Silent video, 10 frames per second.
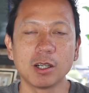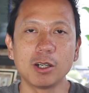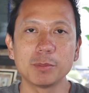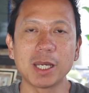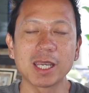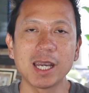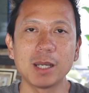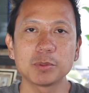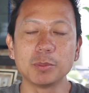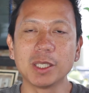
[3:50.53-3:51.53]
on my
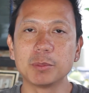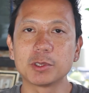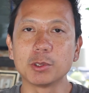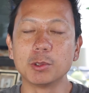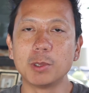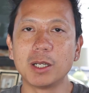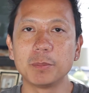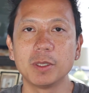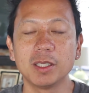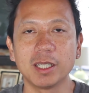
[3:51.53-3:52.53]
app to be able to go
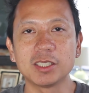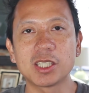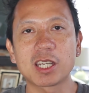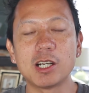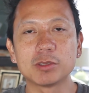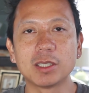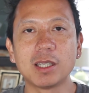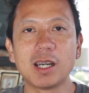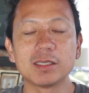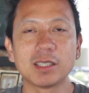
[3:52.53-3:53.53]
up and check out the
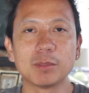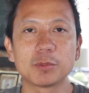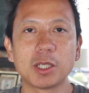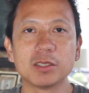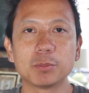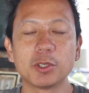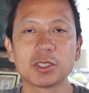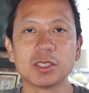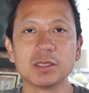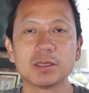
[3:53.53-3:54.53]
lot that I'm trying to
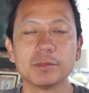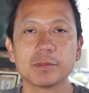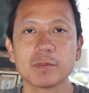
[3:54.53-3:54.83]
purchase,